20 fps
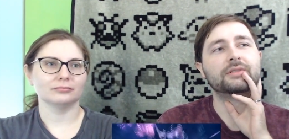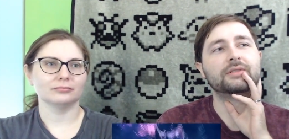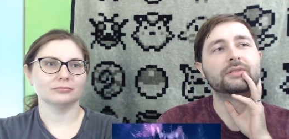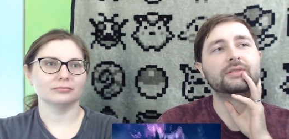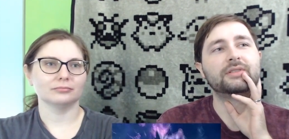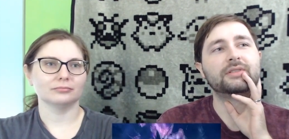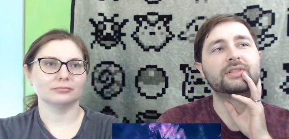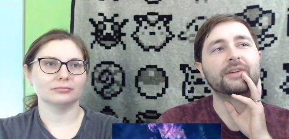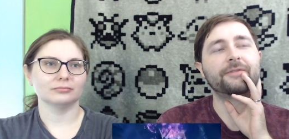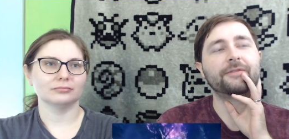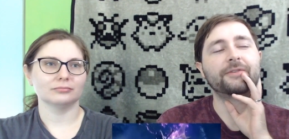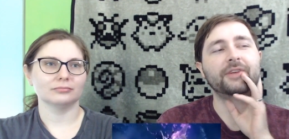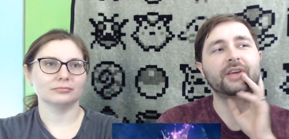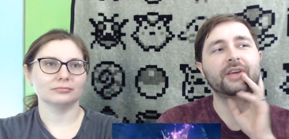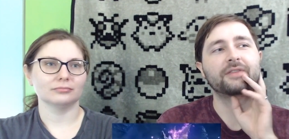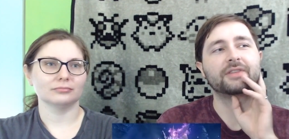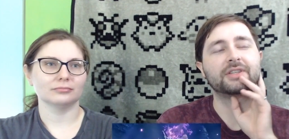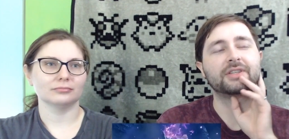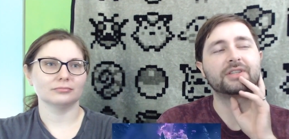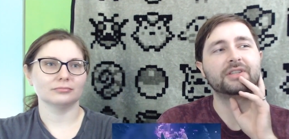Speaker 1: definitely have
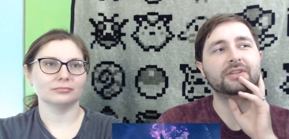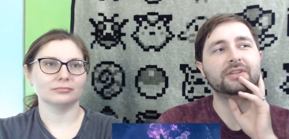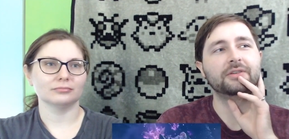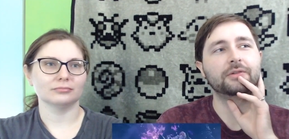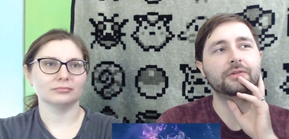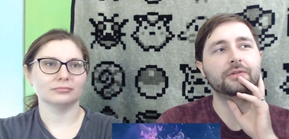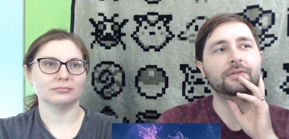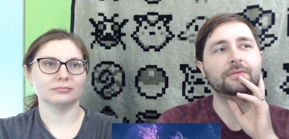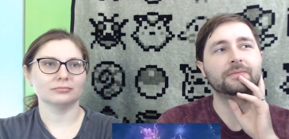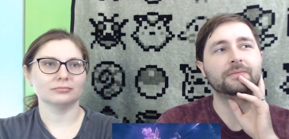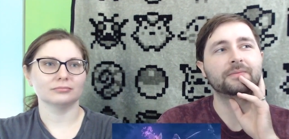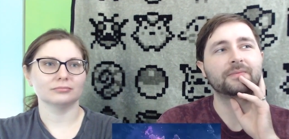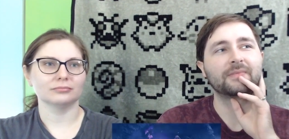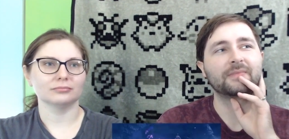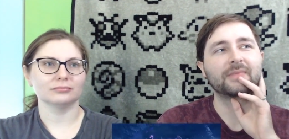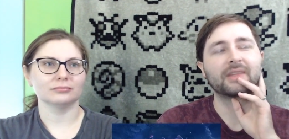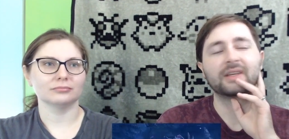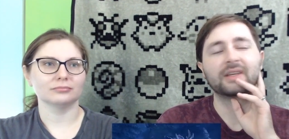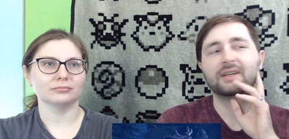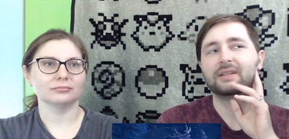this new...
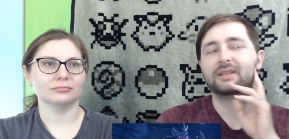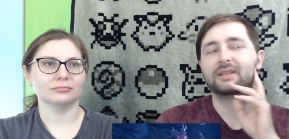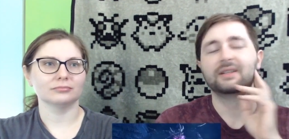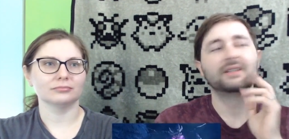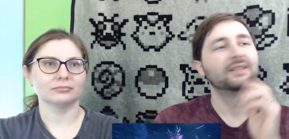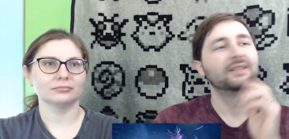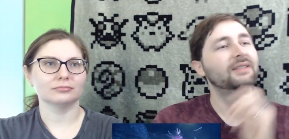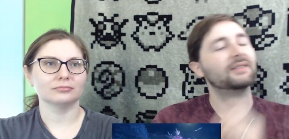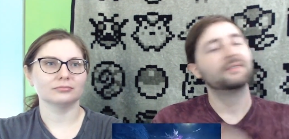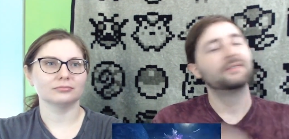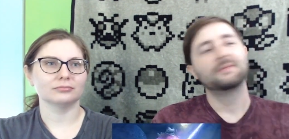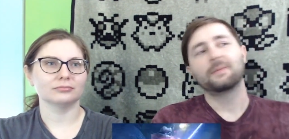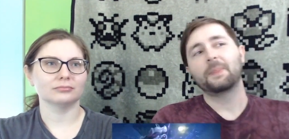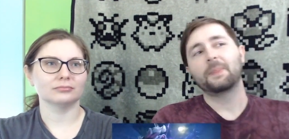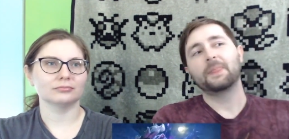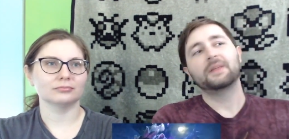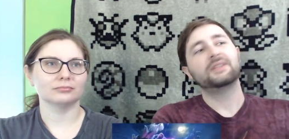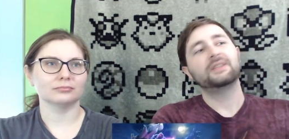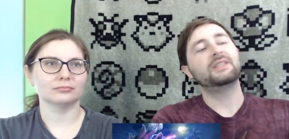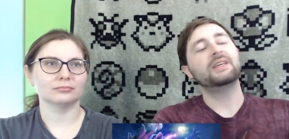
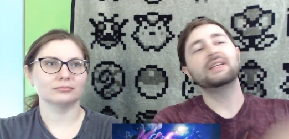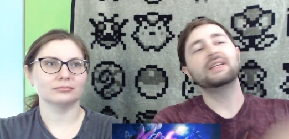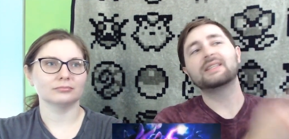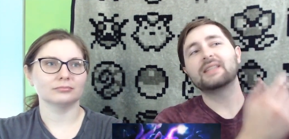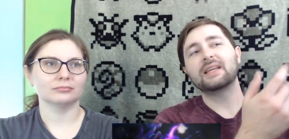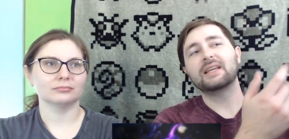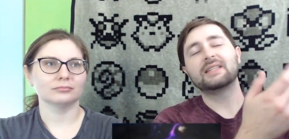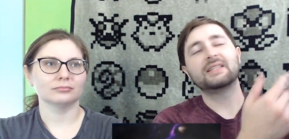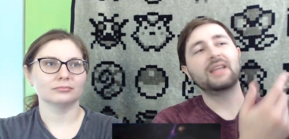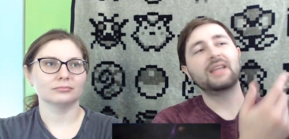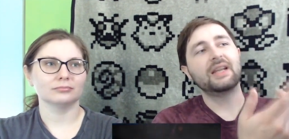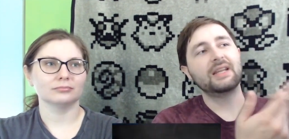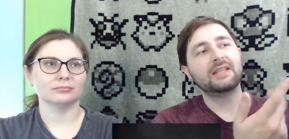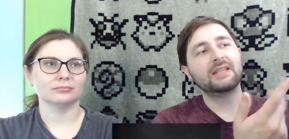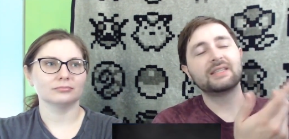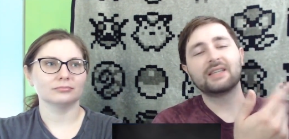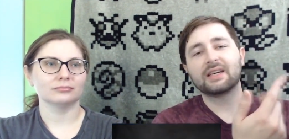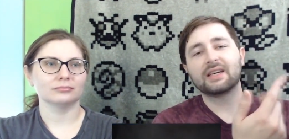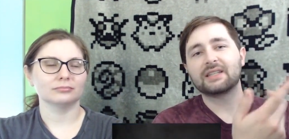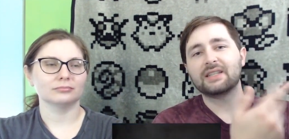See, it's that
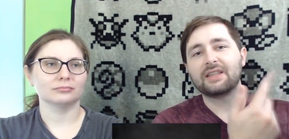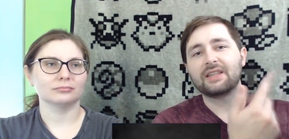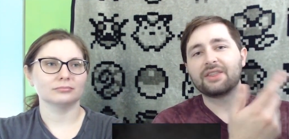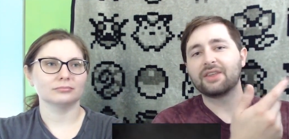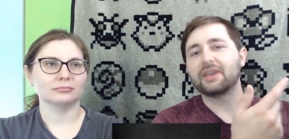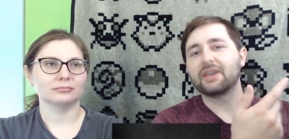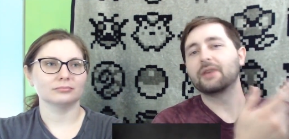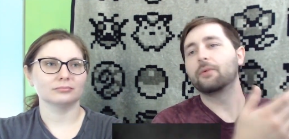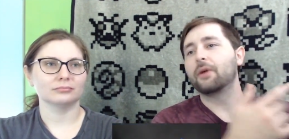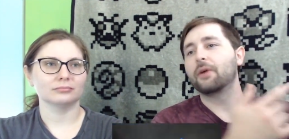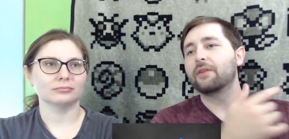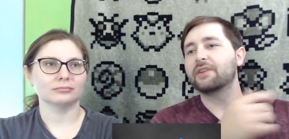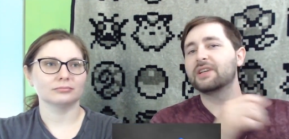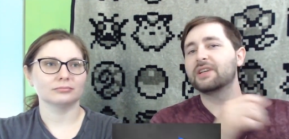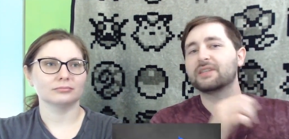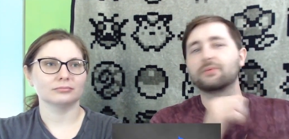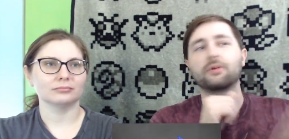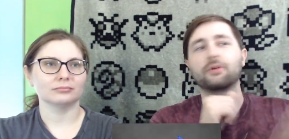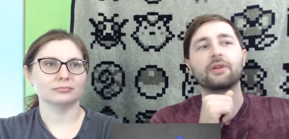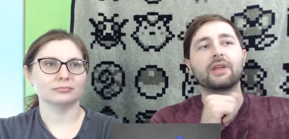insecty thing, whatever it is,
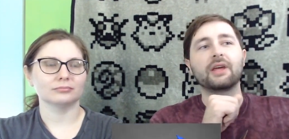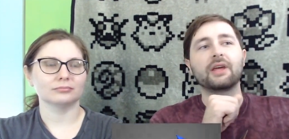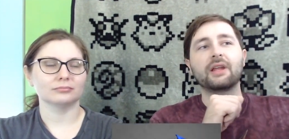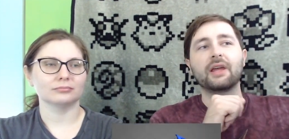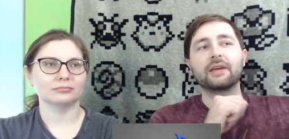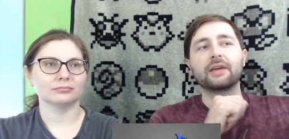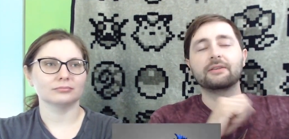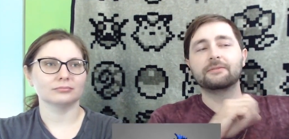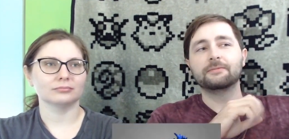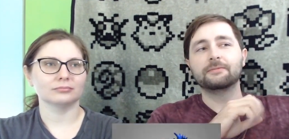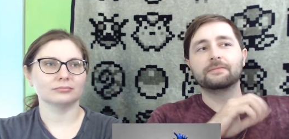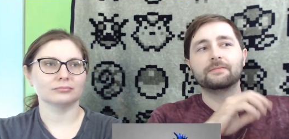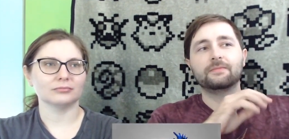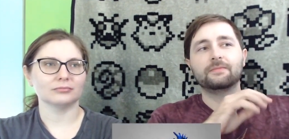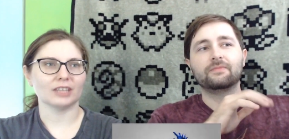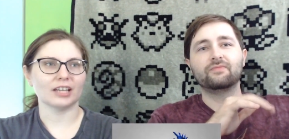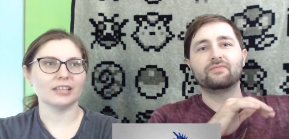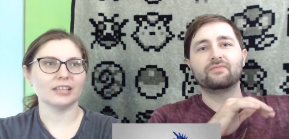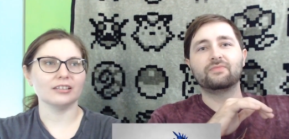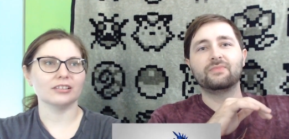where they, like...
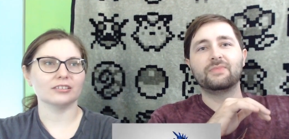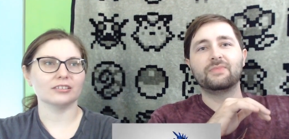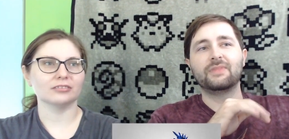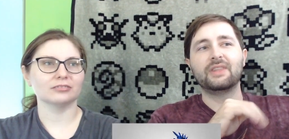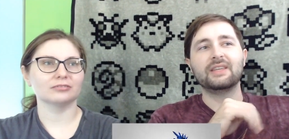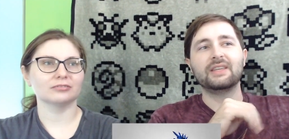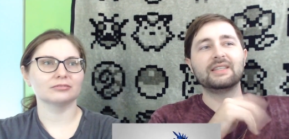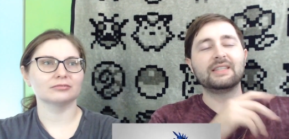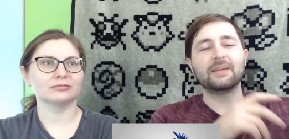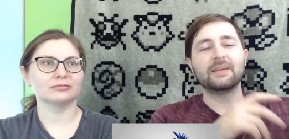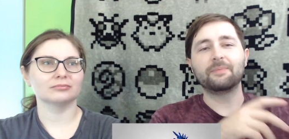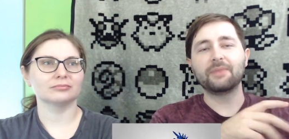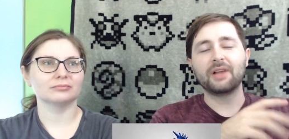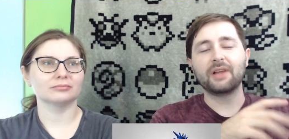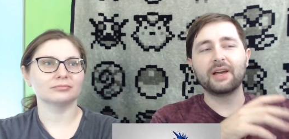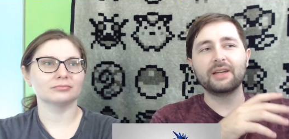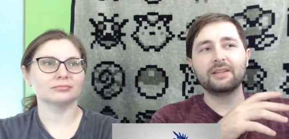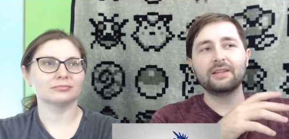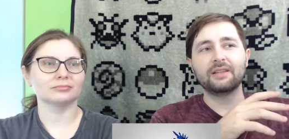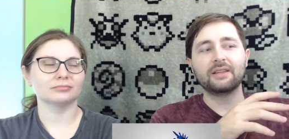I know. They
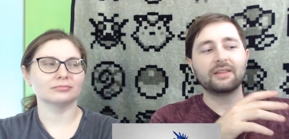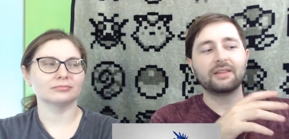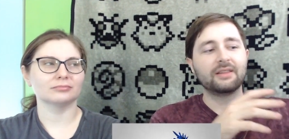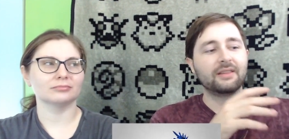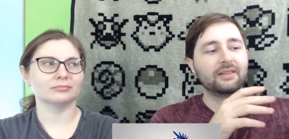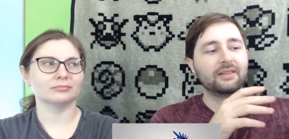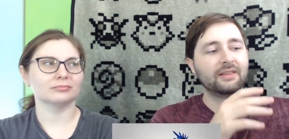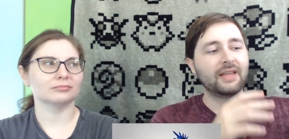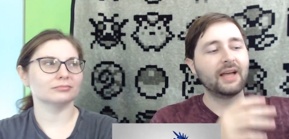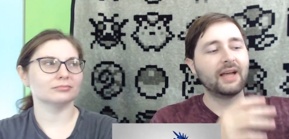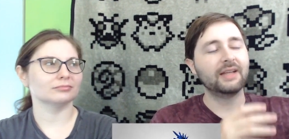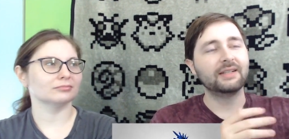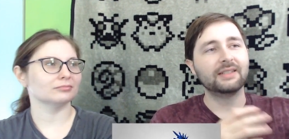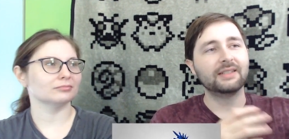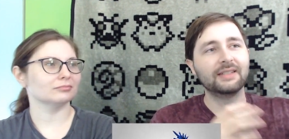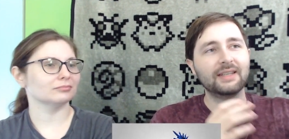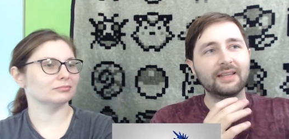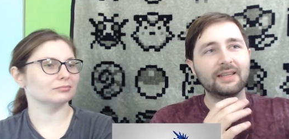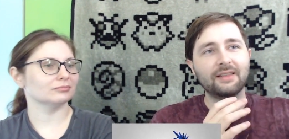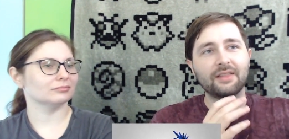zipline. That
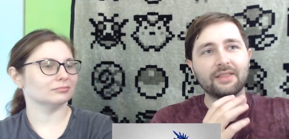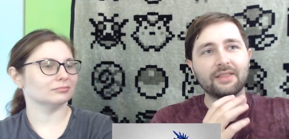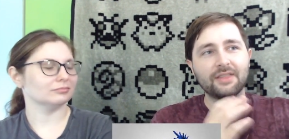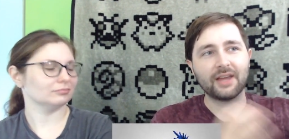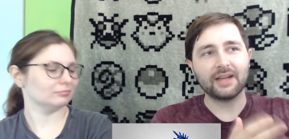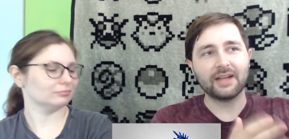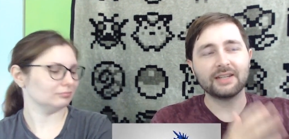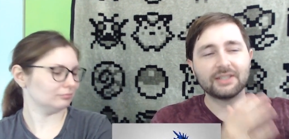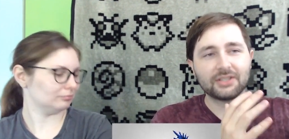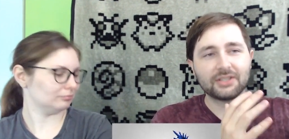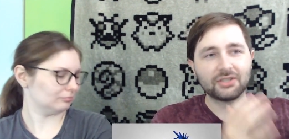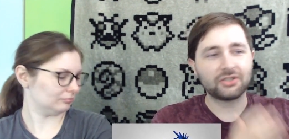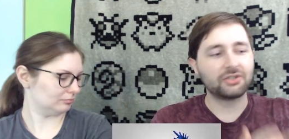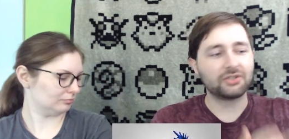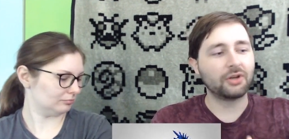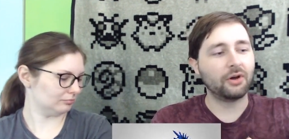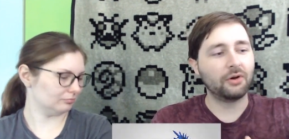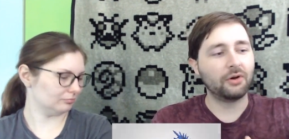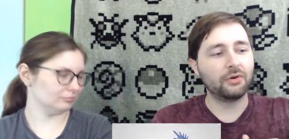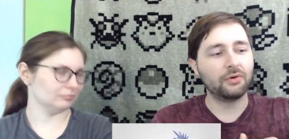is
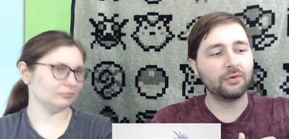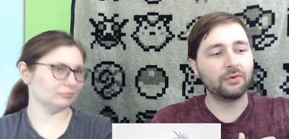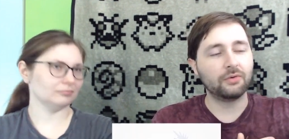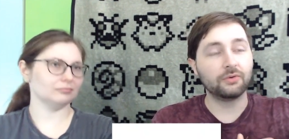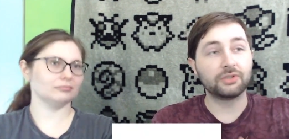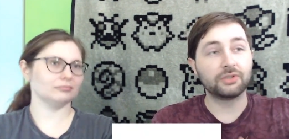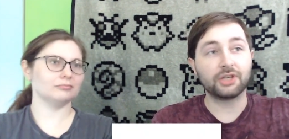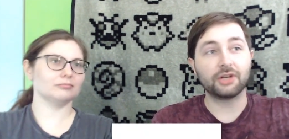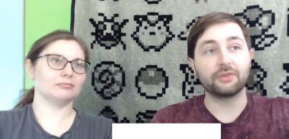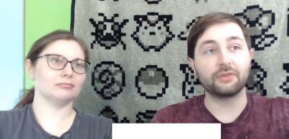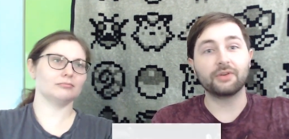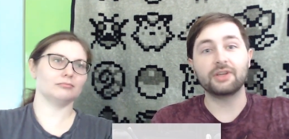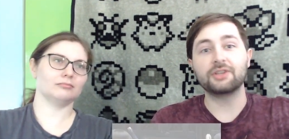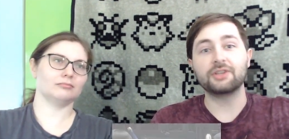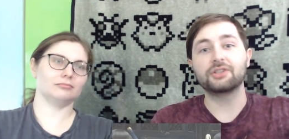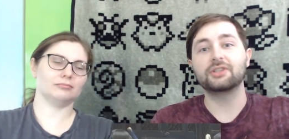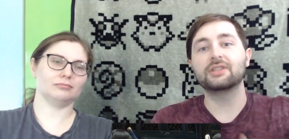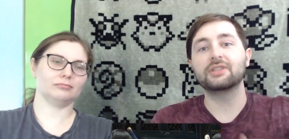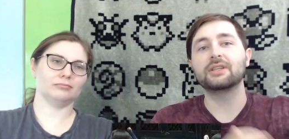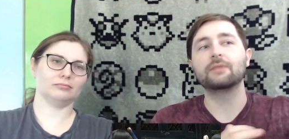so
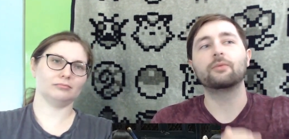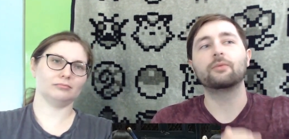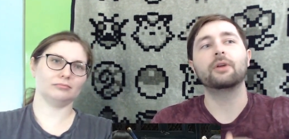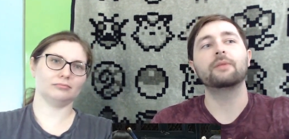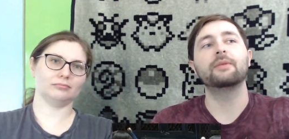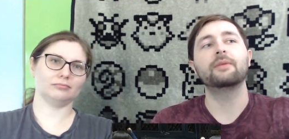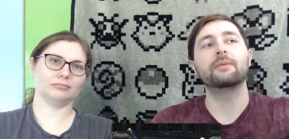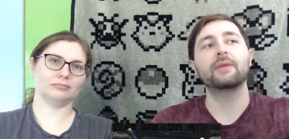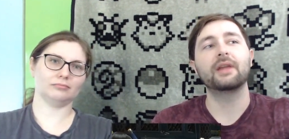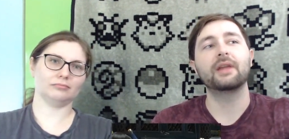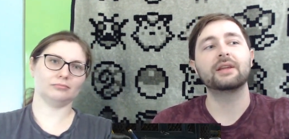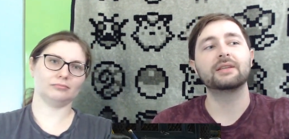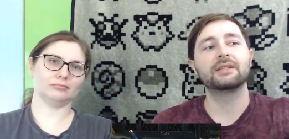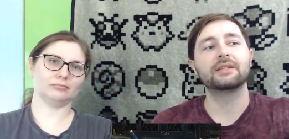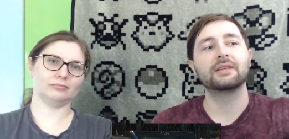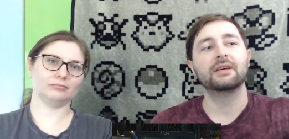Generations, and what I mean by that is...